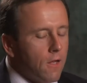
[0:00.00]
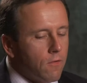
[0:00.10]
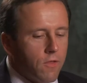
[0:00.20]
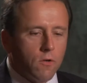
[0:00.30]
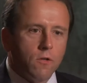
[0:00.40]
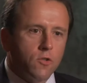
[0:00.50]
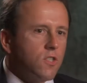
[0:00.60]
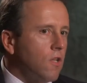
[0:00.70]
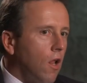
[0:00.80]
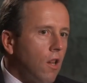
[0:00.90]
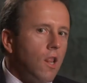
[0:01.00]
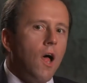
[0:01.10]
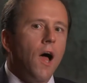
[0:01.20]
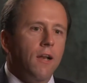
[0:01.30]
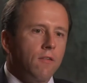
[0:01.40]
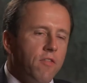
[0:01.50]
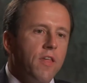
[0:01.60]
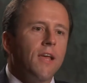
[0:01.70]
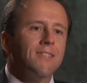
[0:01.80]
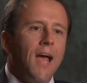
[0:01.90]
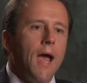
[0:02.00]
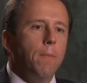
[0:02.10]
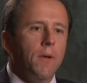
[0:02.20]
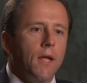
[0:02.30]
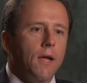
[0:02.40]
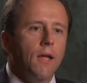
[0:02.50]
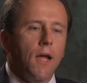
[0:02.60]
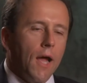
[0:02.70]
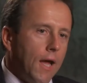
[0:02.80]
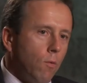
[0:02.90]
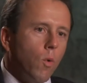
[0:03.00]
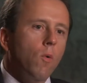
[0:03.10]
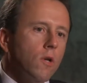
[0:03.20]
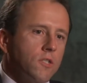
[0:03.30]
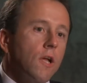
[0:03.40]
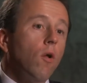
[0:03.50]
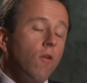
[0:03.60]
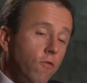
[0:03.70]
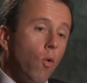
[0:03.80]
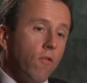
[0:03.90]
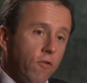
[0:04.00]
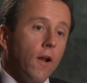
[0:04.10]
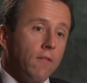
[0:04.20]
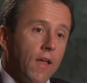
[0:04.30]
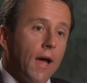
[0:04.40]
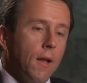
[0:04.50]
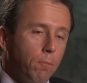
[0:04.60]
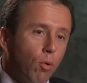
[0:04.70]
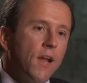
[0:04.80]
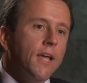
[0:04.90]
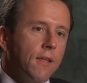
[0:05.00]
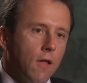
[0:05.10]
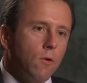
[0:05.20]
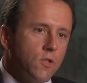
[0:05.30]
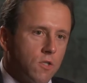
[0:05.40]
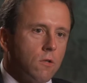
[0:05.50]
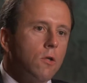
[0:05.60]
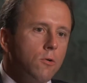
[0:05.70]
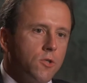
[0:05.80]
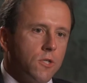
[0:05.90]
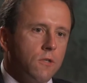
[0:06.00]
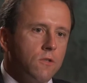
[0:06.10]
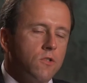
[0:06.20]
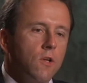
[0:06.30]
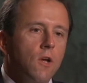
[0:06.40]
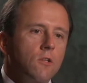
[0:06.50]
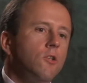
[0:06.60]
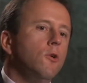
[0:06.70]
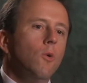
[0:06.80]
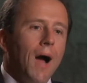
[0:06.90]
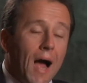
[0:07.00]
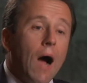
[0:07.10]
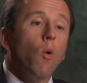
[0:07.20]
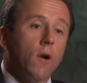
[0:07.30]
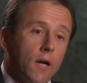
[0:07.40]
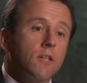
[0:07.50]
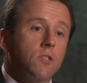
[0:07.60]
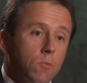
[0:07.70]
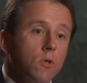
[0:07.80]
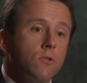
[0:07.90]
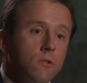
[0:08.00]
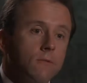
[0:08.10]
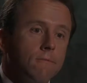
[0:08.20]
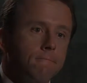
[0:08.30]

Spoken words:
there's just a lot of things happening, and we want to stay on the forefront of that and bringing those solutions to our customers.